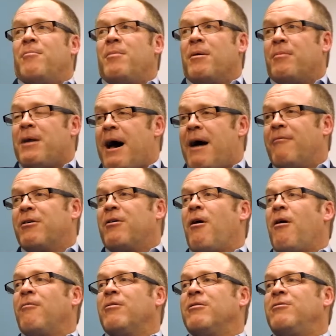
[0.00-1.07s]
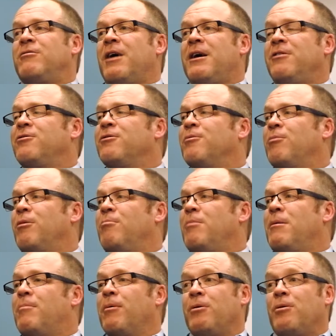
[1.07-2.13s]
to be able to have a conversation with
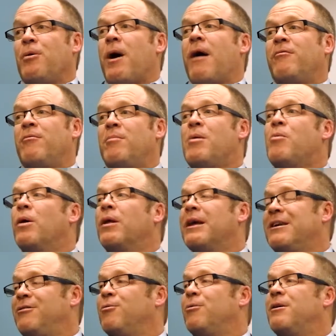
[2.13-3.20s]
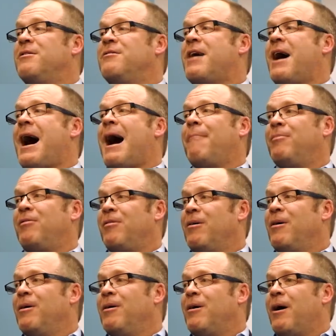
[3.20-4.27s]
people, and you have to be willing to adapt
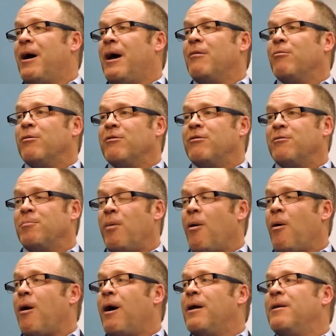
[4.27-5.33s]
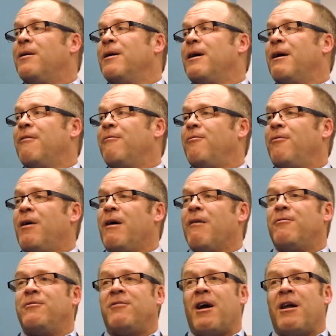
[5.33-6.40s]
and respond if if
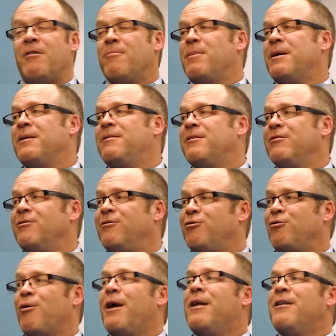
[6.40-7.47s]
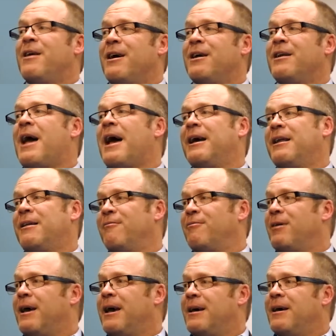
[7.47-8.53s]
mm-hmm. sentiment is trending
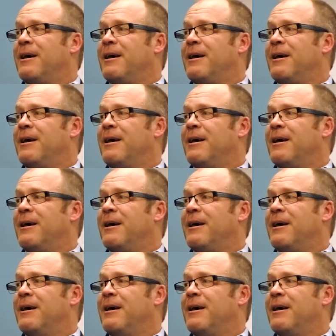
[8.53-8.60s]
negatively